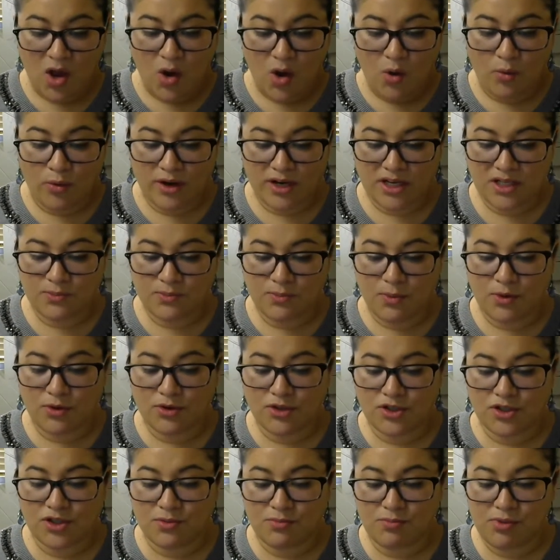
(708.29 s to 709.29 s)
where exposure
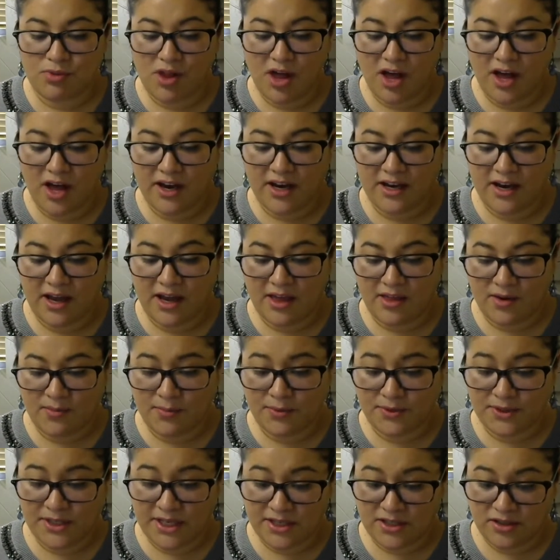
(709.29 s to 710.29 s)
to blood and other
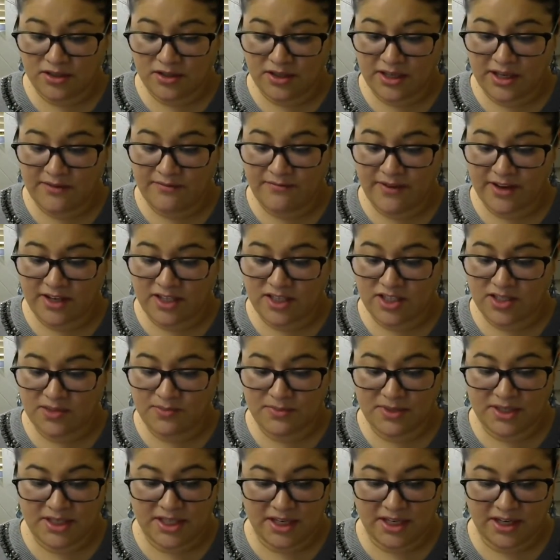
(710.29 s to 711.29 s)
potentially infectious
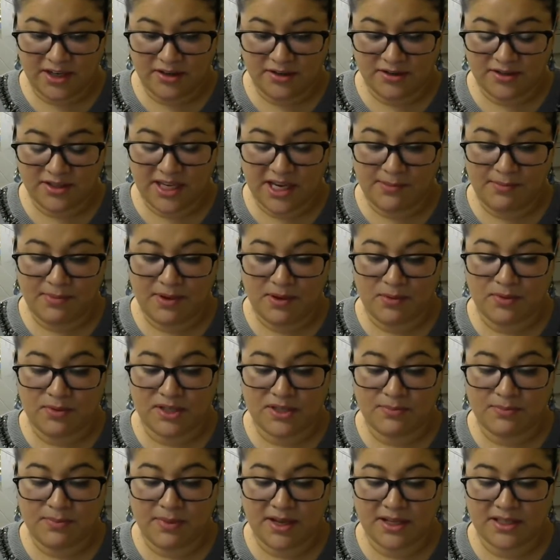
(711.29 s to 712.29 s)
materials can be
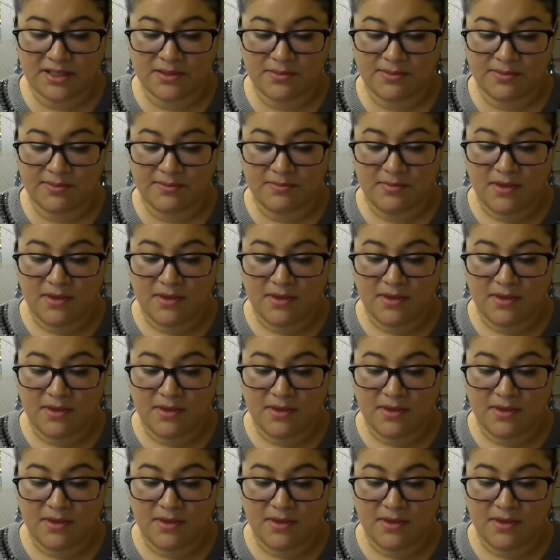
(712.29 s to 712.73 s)
responsibly